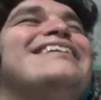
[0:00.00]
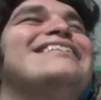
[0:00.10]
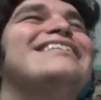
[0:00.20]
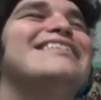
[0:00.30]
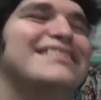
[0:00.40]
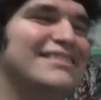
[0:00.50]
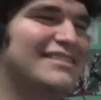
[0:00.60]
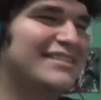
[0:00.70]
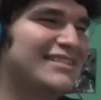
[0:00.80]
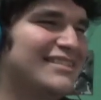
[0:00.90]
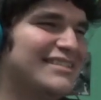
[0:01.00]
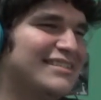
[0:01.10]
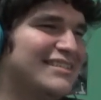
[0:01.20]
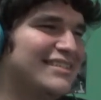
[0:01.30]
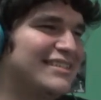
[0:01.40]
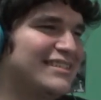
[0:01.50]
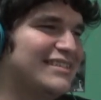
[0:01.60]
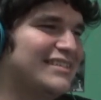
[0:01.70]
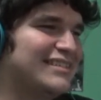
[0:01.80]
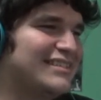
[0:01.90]
have to get left behind.
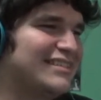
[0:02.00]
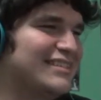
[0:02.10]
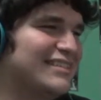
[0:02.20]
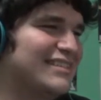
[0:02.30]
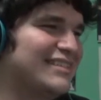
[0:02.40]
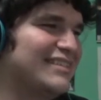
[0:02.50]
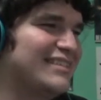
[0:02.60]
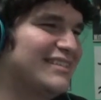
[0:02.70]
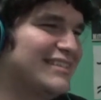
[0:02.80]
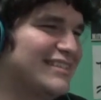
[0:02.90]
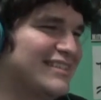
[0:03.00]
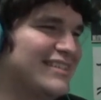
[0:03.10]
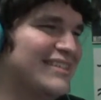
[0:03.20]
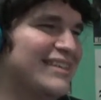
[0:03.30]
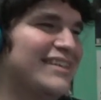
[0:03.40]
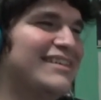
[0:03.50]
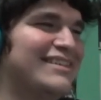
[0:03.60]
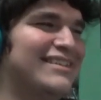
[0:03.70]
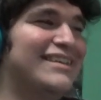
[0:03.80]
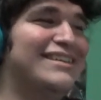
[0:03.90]
Come on.
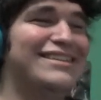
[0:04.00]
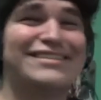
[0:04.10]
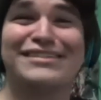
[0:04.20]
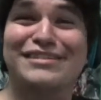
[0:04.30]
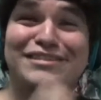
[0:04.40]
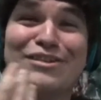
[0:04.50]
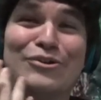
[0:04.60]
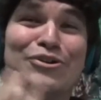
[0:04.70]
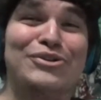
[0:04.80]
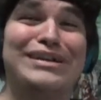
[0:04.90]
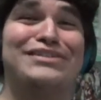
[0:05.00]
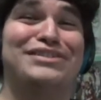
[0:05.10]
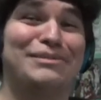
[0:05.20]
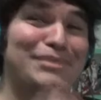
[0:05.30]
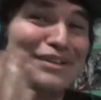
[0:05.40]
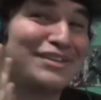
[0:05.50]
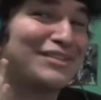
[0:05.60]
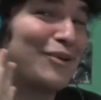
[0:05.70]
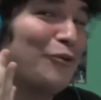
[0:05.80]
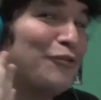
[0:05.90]
This is so cringy, but it's
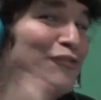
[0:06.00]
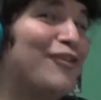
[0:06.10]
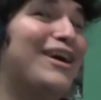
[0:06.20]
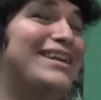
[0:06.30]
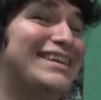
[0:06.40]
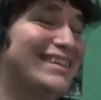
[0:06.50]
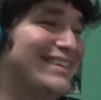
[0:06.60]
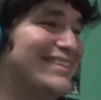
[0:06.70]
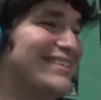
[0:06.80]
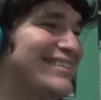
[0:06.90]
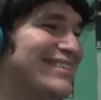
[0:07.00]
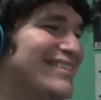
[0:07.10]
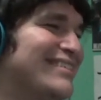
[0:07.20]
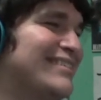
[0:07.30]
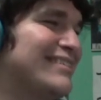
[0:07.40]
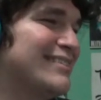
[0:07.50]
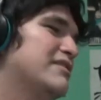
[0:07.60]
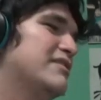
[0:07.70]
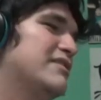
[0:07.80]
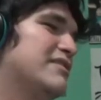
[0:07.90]
so funny.
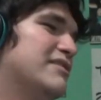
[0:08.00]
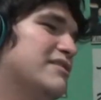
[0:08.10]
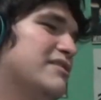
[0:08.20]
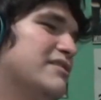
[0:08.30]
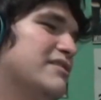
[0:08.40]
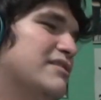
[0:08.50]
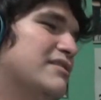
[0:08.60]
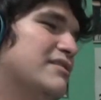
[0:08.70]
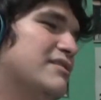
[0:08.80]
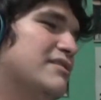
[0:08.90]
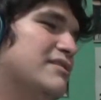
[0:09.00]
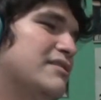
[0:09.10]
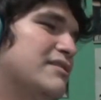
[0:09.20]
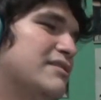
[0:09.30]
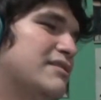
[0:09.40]
I mean, in a bit, it.